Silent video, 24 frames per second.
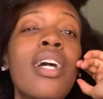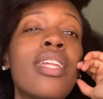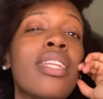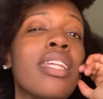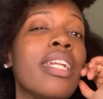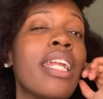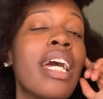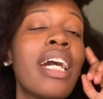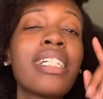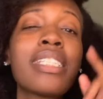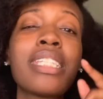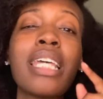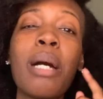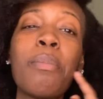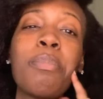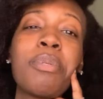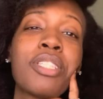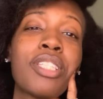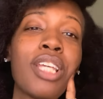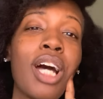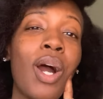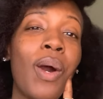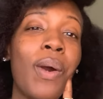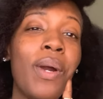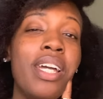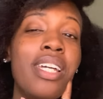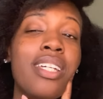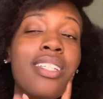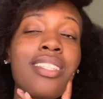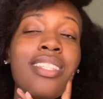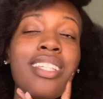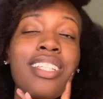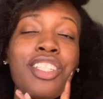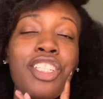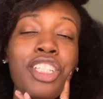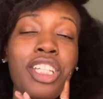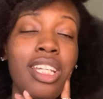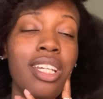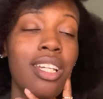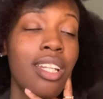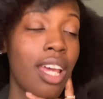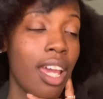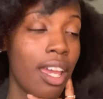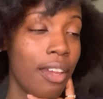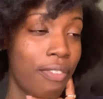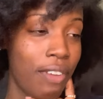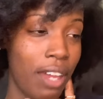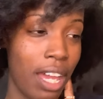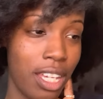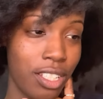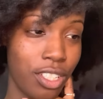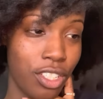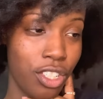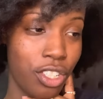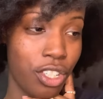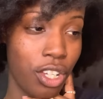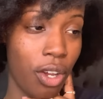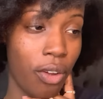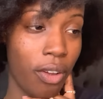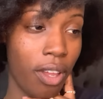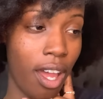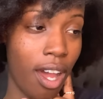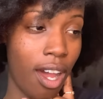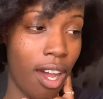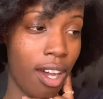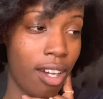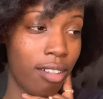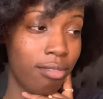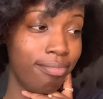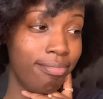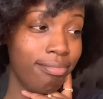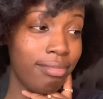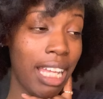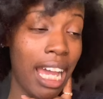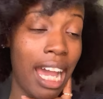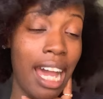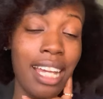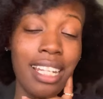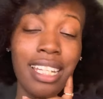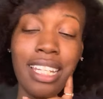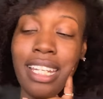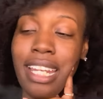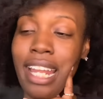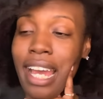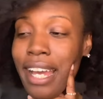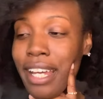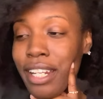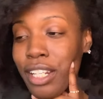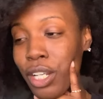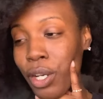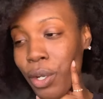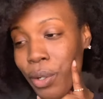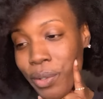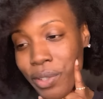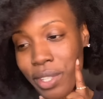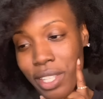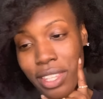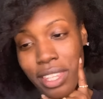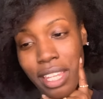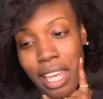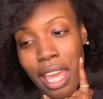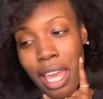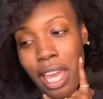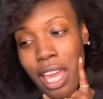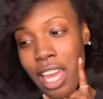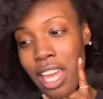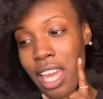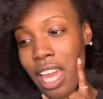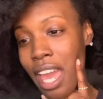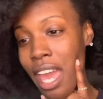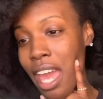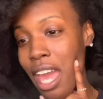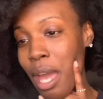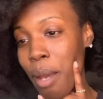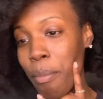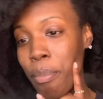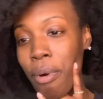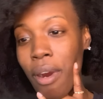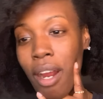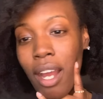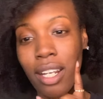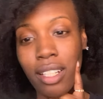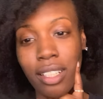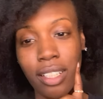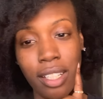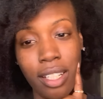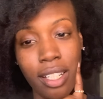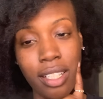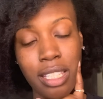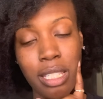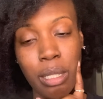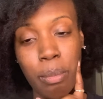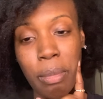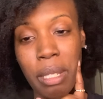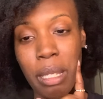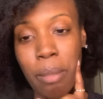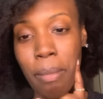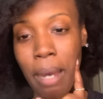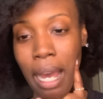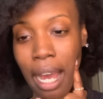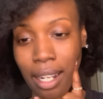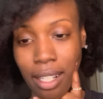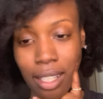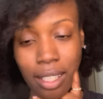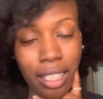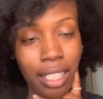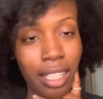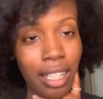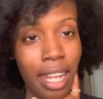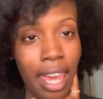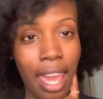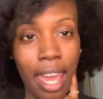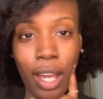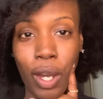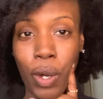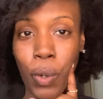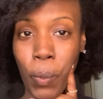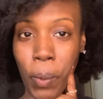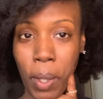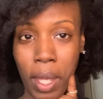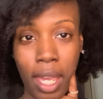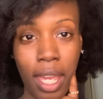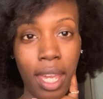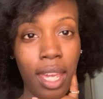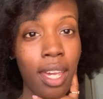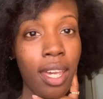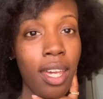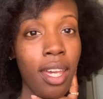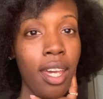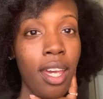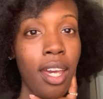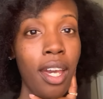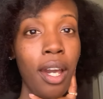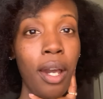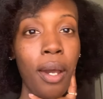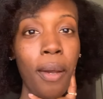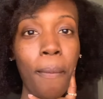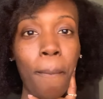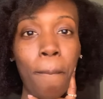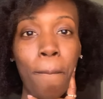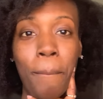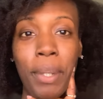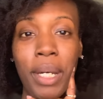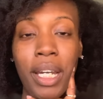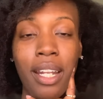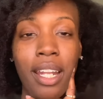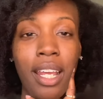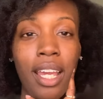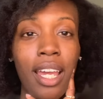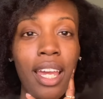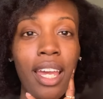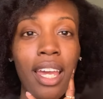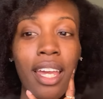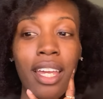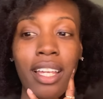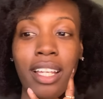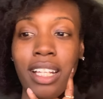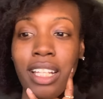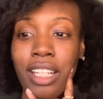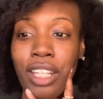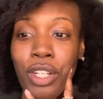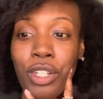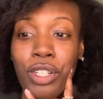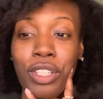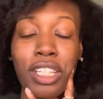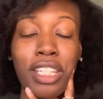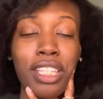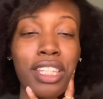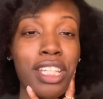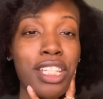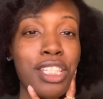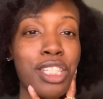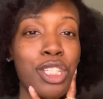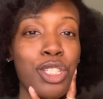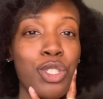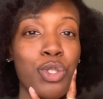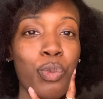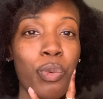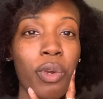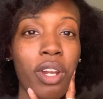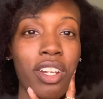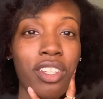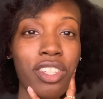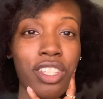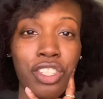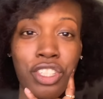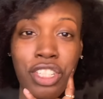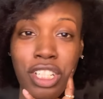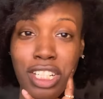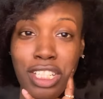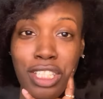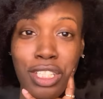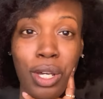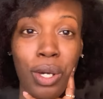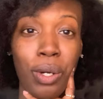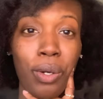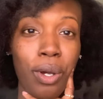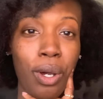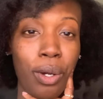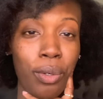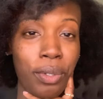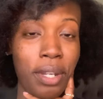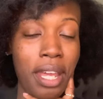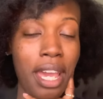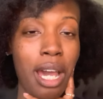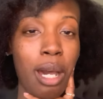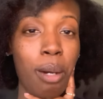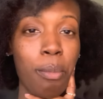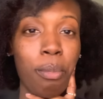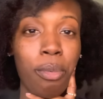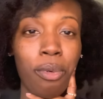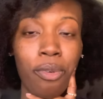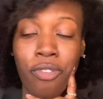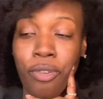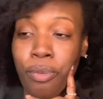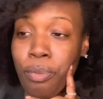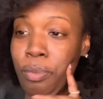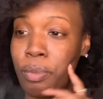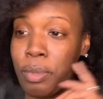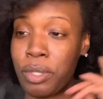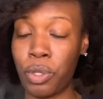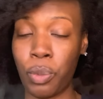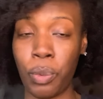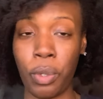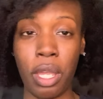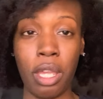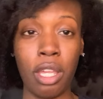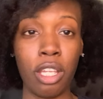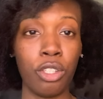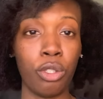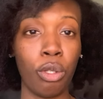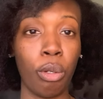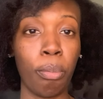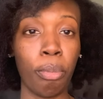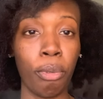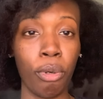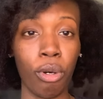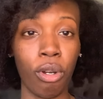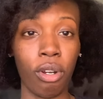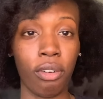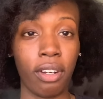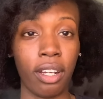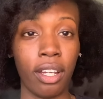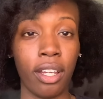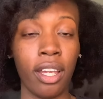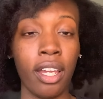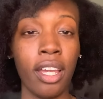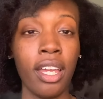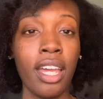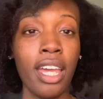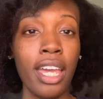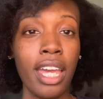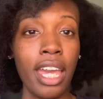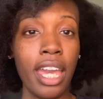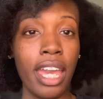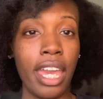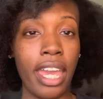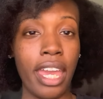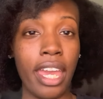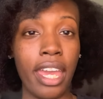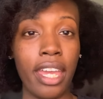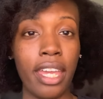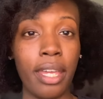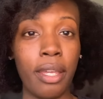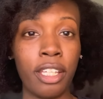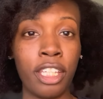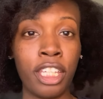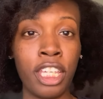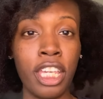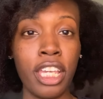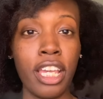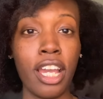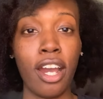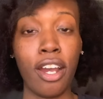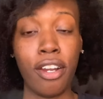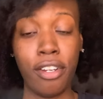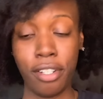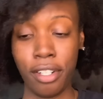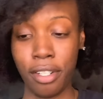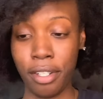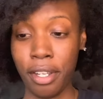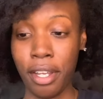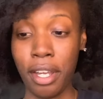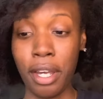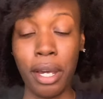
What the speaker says: The next episode is the GNA fashion show, y'all. I did not know that they had products to be modeling that quick. But clearly this is where the shit is going to go down between Deborah and Kiana.